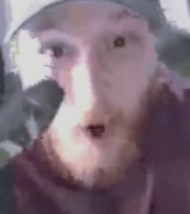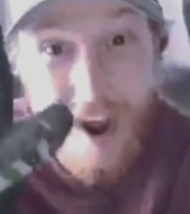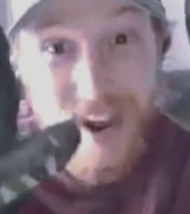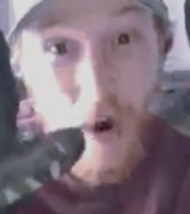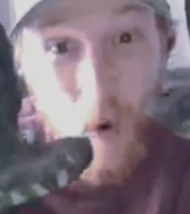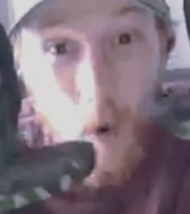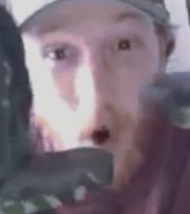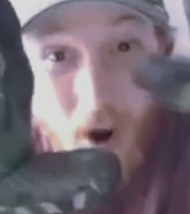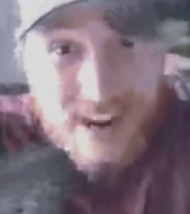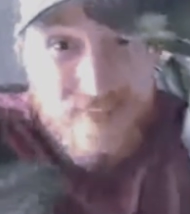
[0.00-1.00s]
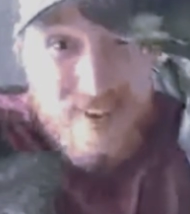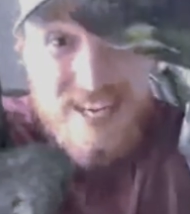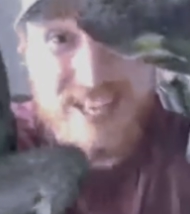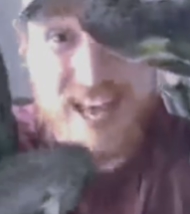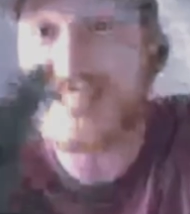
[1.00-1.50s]
What even is
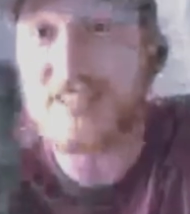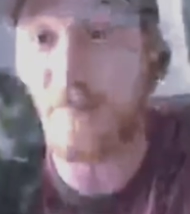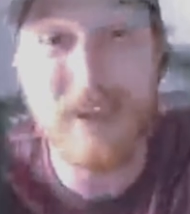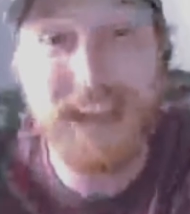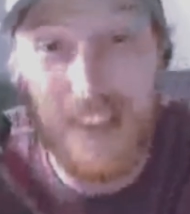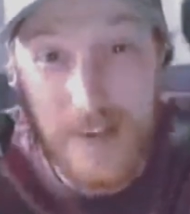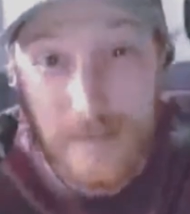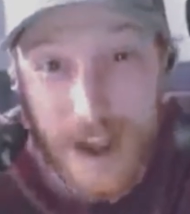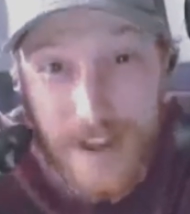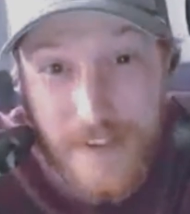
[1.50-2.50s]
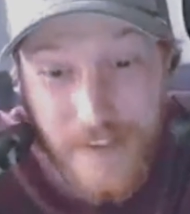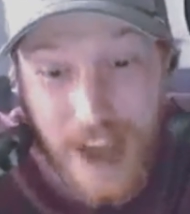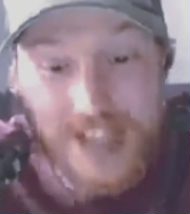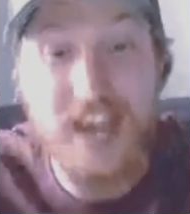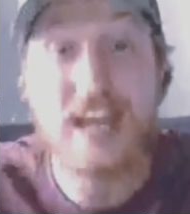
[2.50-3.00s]
that? These are bigger than my
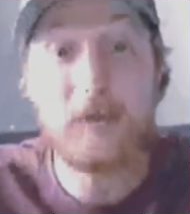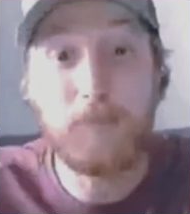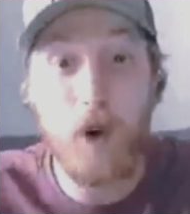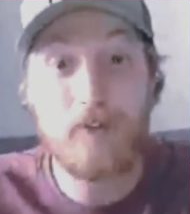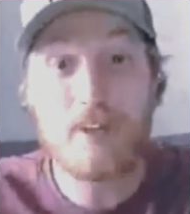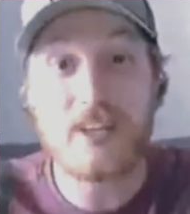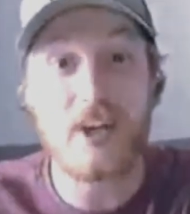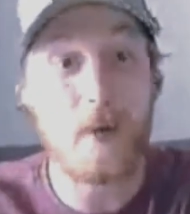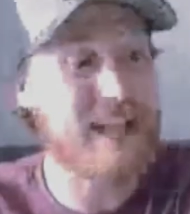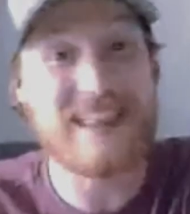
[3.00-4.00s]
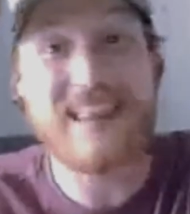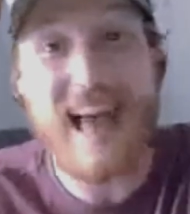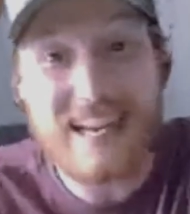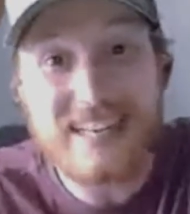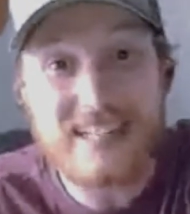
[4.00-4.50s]
face. I could put these on my
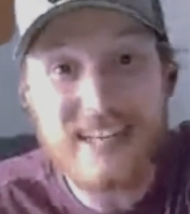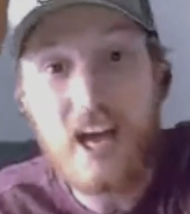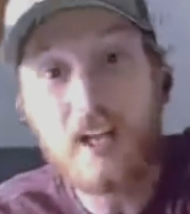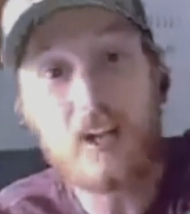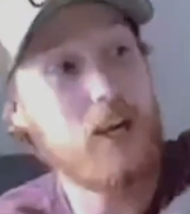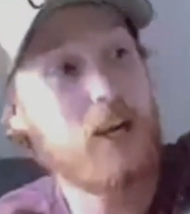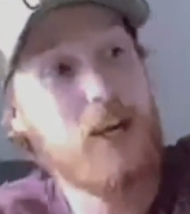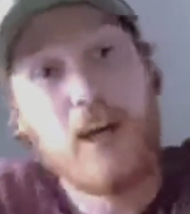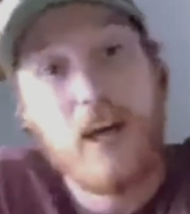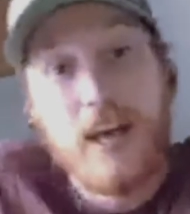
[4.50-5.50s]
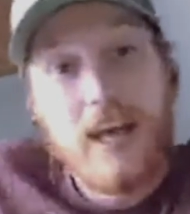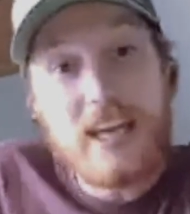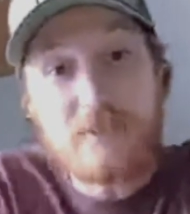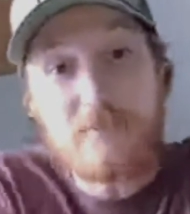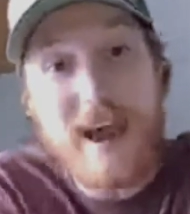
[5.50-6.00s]
legs. Look,
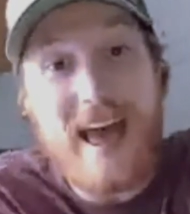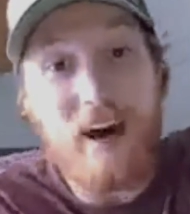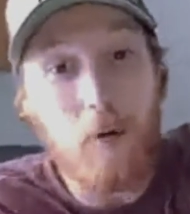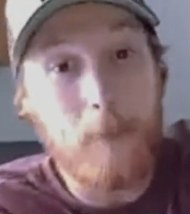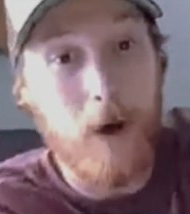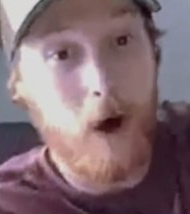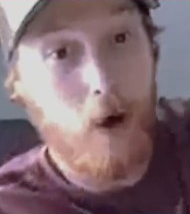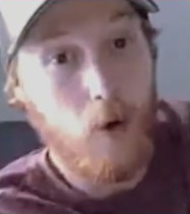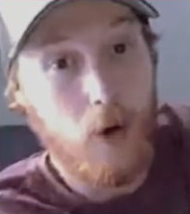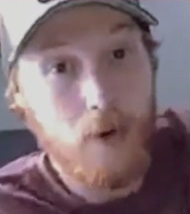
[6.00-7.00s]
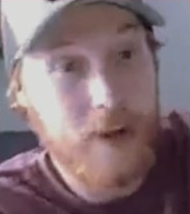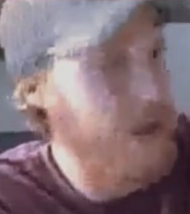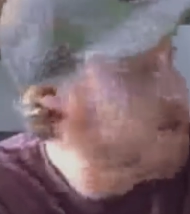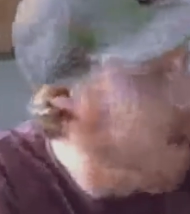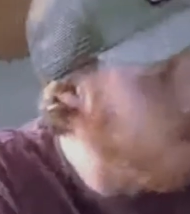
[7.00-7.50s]
here's my elbow. Okay,
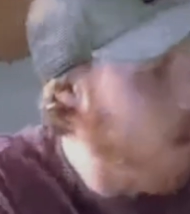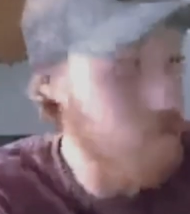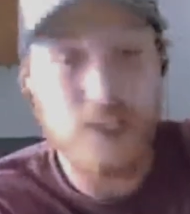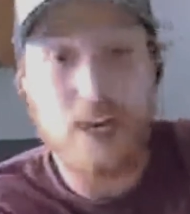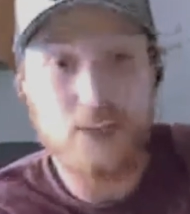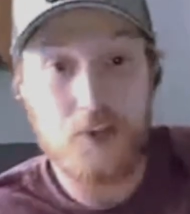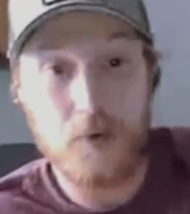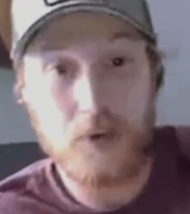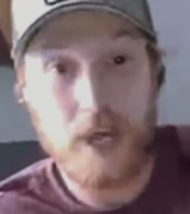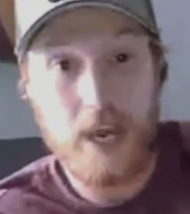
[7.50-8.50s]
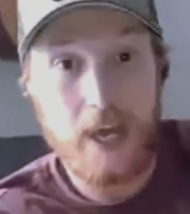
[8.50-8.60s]
so I've got the tattoo under here.